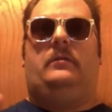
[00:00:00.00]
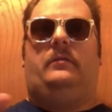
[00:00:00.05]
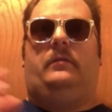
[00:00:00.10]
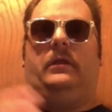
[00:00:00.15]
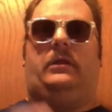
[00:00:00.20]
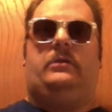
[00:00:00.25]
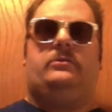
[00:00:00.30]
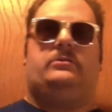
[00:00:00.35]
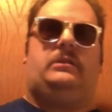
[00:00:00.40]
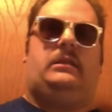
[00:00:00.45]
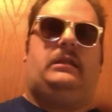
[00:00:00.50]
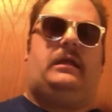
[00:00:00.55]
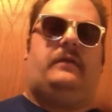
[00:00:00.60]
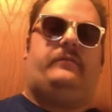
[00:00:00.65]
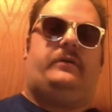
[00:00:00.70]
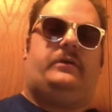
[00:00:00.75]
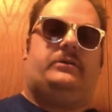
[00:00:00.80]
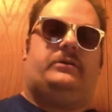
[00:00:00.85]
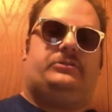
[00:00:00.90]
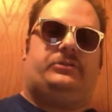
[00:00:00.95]
they used a
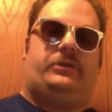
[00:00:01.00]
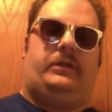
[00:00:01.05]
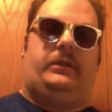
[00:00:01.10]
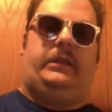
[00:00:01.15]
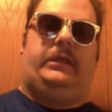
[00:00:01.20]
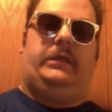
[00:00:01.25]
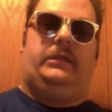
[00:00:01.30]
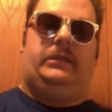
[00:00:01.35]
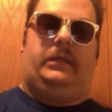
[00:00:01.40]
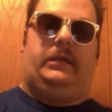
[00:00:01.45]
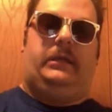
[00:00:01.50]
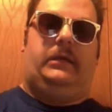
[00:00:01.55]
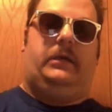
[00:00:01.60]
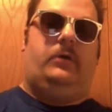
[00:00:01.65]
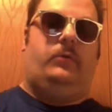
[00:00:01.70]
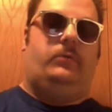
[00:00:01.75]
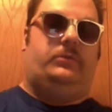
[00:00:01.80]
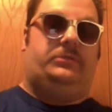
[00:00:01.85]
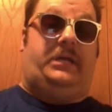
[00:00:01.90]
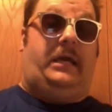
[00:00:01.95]
lot of Australian
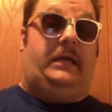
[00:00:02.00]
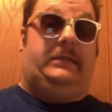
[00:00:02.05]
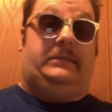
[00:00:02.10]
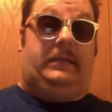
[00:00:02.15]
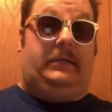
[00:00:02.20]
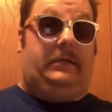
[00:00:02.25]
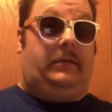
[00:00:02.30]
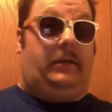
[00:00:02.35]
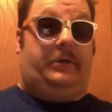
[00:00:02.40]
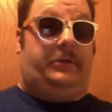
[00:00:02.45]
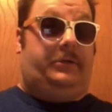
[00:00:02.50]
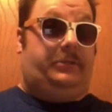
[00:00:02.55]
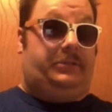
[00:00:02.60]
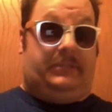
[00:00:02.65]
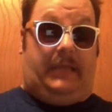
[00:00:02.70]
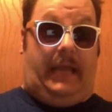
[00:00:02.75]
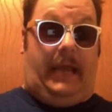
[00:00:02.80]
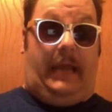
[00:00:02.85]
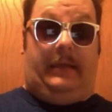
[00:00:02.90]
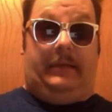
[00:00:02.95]
lingo, which I didn't
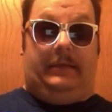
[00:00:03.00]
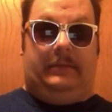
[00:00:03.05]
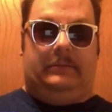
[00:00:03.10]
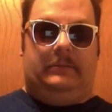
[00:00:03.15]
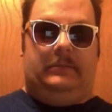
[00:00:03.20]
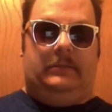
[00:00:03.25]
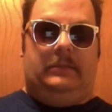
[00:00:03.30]
understand.